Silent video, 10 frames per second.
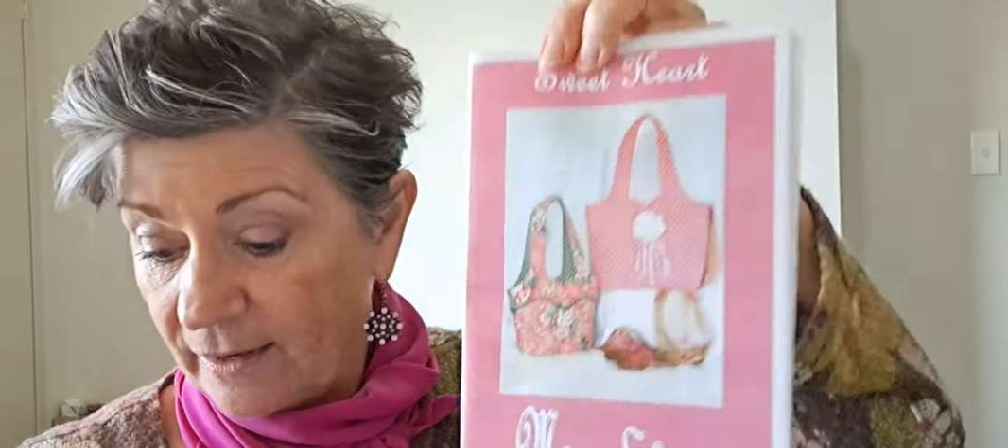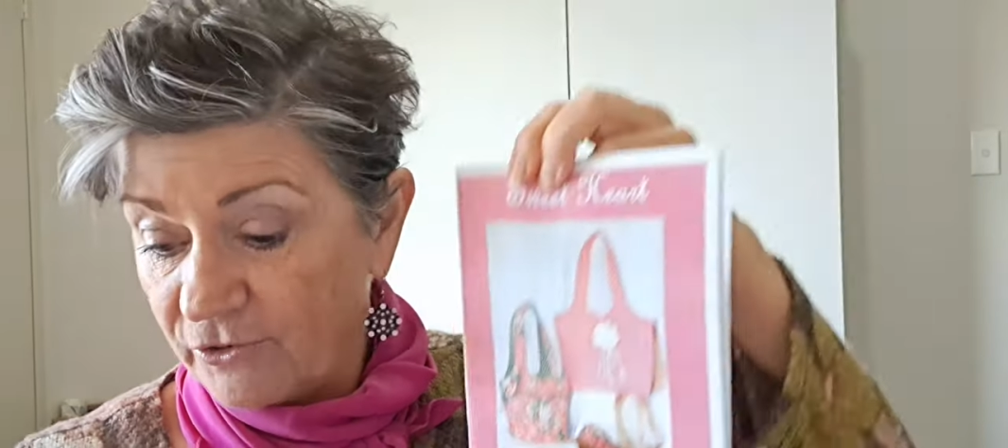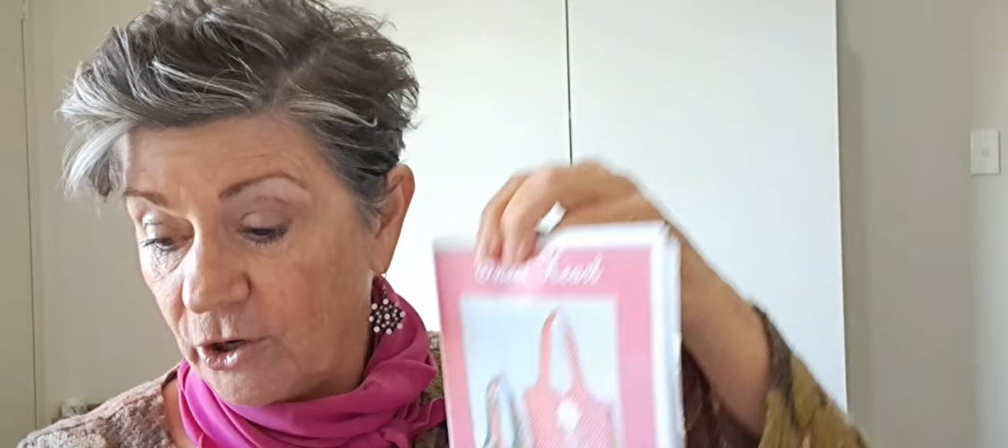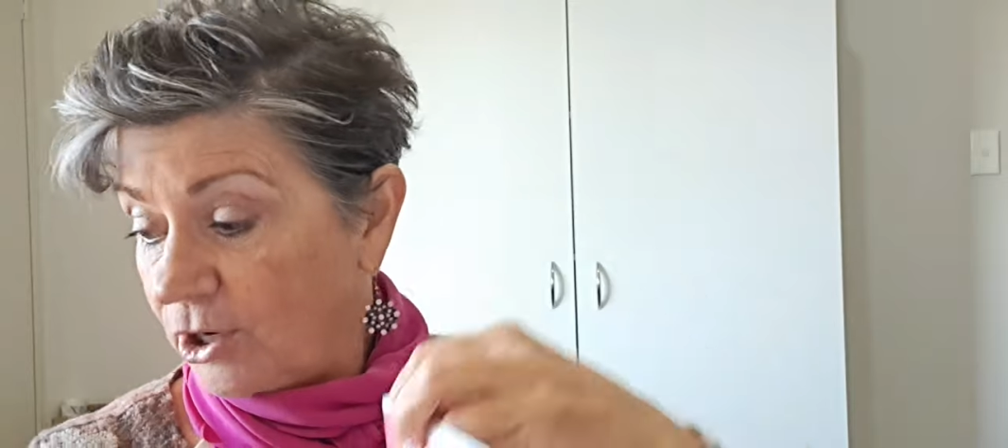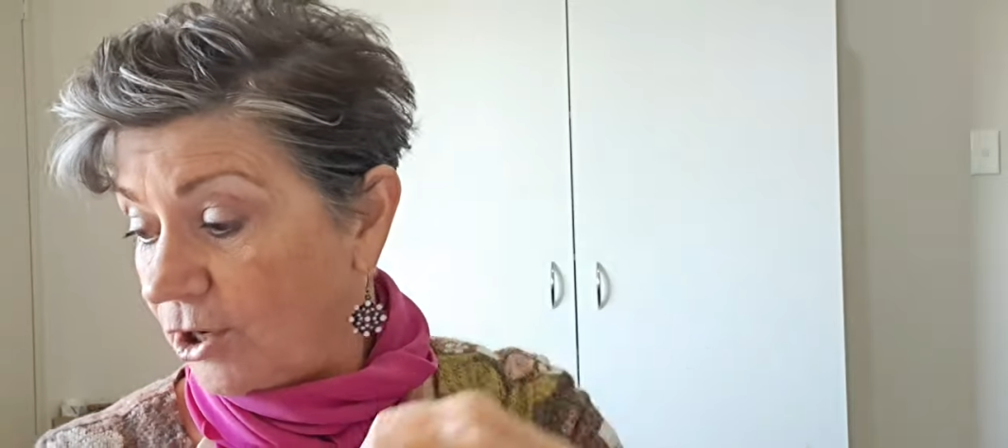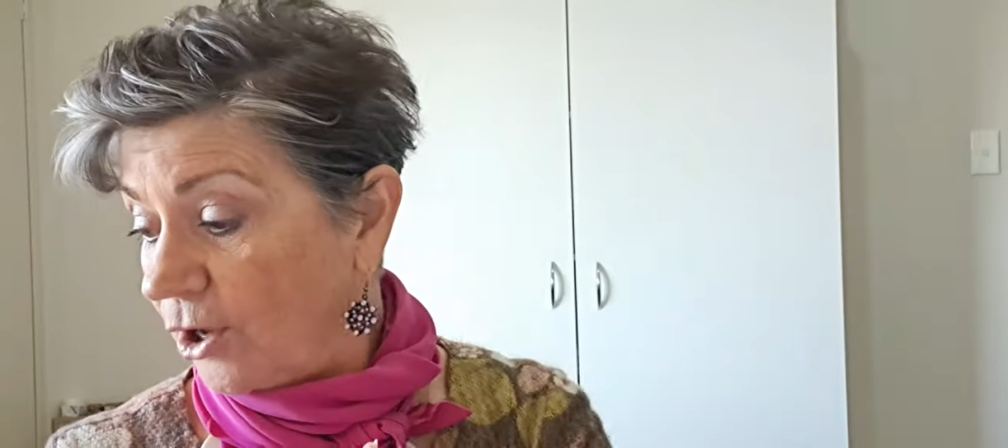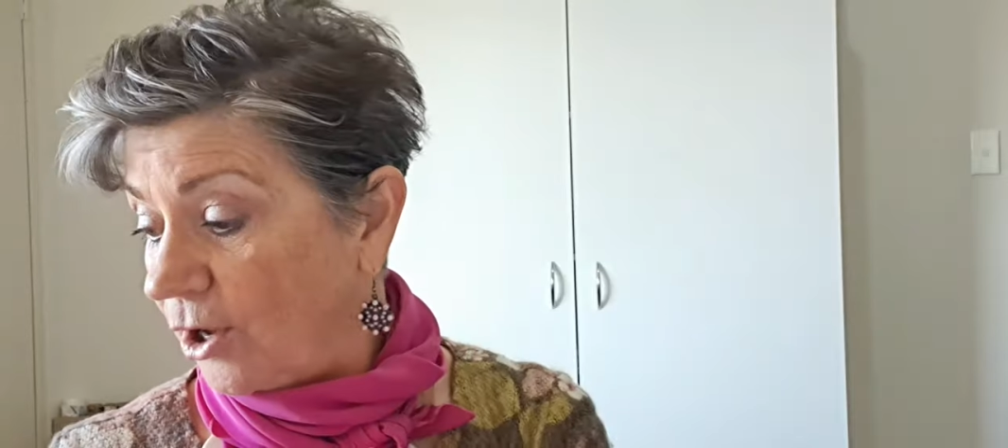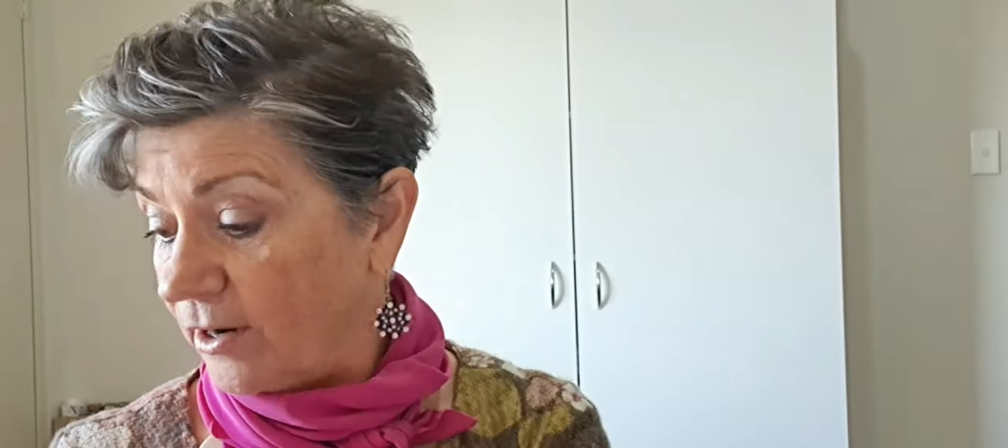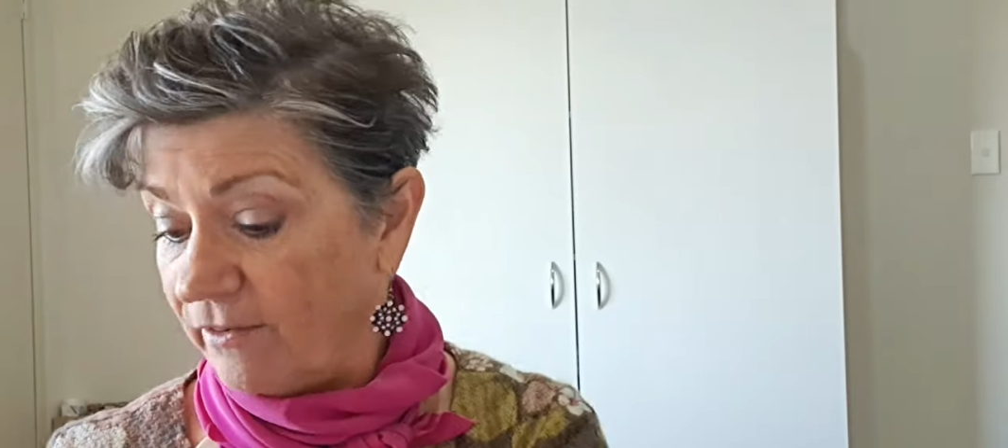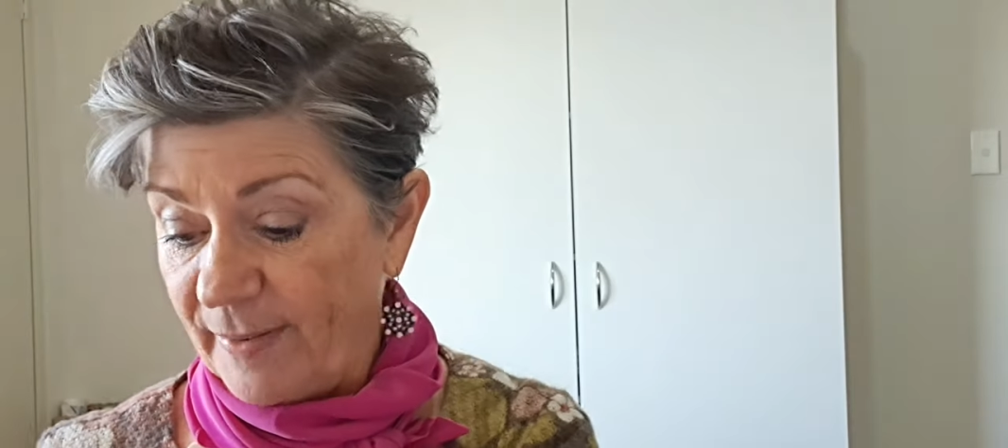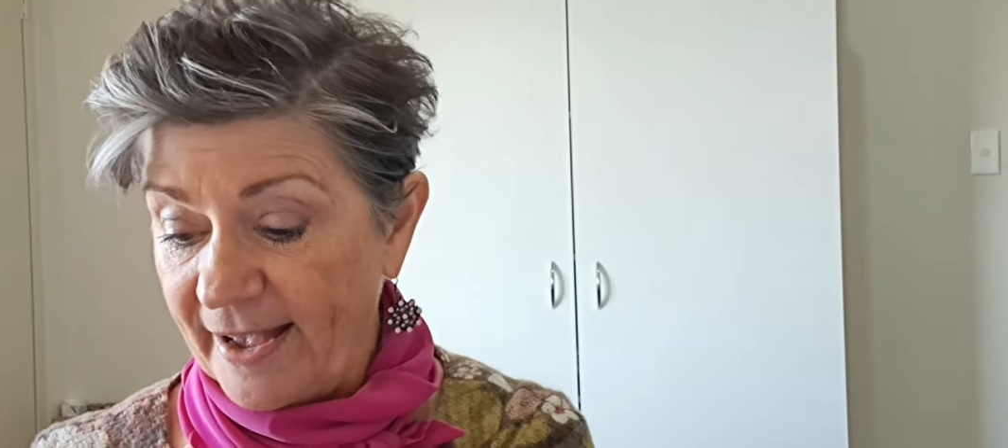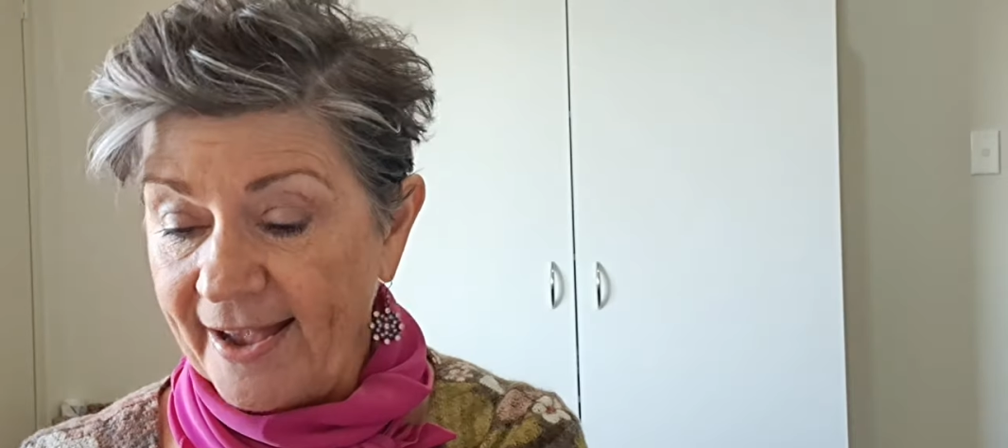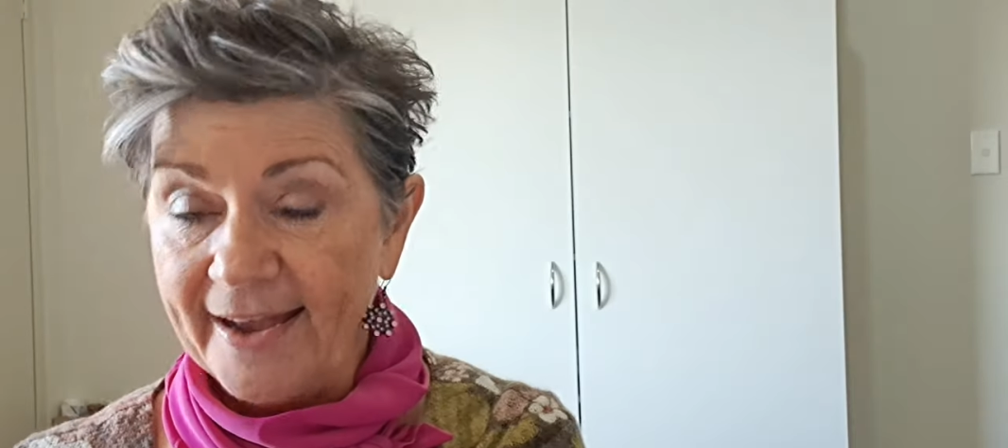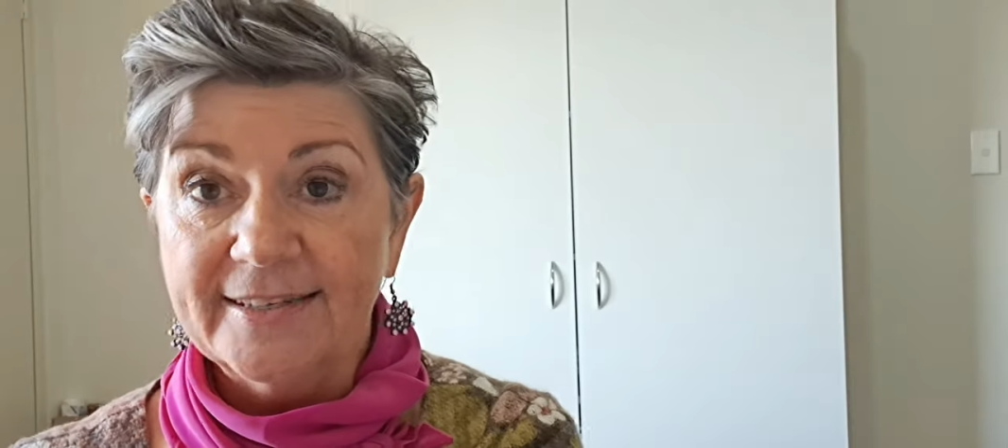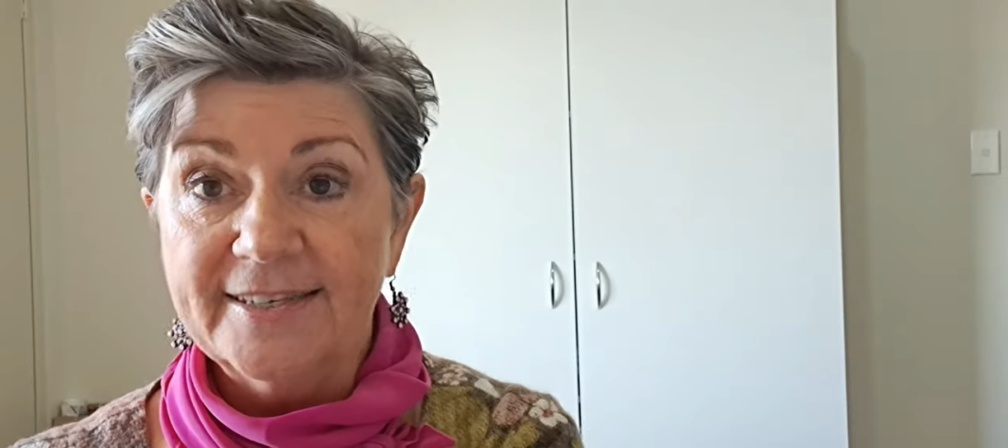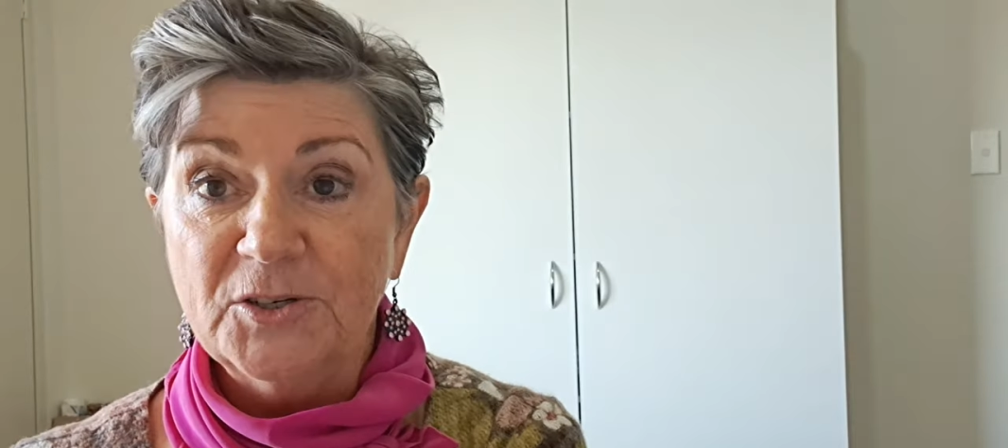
I've got a lot of bags